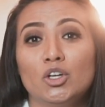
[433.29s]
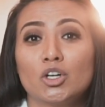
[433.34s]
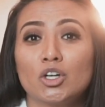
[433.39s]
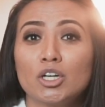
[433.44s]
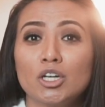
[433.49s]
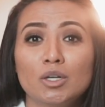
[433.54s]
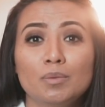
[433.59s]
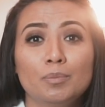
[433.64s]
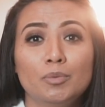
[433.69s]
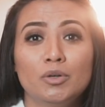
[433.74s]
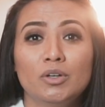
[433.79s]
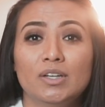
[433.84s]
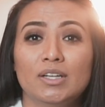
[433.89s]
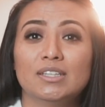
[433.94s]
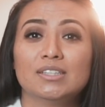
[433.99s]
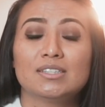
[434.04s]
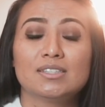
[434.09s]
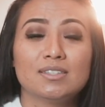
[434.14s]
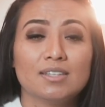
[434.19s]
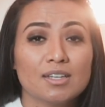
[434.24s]
you're going to put
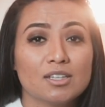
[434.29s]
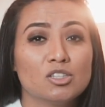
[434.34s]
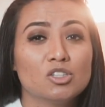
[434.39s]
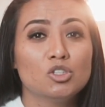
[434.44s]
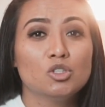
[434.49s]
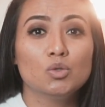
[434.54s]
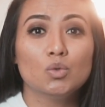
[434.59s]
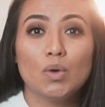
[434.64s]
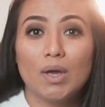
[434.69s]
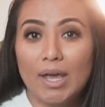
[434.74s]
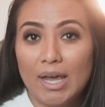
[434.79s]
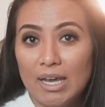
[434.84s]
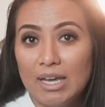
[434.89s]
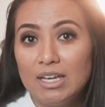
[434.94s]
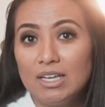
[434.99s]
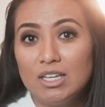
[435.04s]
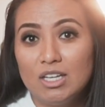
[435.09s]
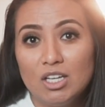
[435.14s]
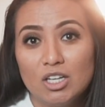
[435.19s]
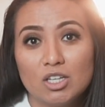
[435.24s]
in 6 to
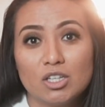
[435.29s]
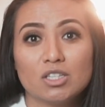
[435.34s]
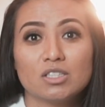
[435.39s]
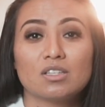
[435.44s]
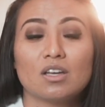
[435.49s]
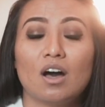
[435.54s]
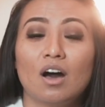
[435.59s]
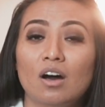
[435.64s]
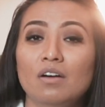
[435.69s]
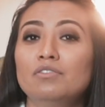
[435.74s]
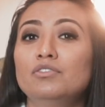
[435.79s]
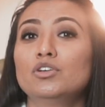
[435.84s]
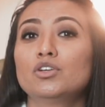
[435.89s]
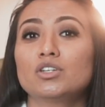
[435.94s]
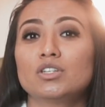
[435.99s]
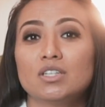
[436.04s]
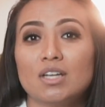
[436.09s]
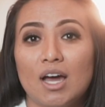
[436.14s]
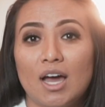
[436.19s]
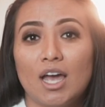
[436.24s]
8 years of
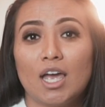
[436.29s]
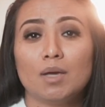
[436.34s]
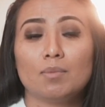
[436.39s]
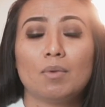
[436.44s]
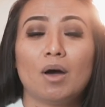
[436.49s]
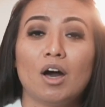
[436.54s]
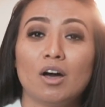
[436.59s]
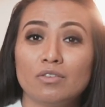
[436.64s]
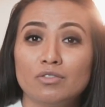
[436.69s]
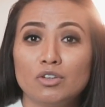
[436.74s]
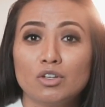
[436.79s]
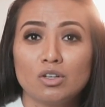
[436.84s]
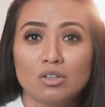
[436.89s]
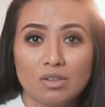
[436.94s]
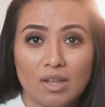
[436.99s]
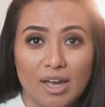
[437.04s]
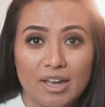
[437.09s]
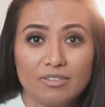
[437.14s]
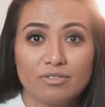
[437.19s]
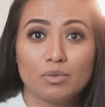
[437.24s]
your time, of your
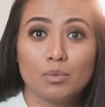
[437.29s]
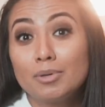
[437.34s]
life,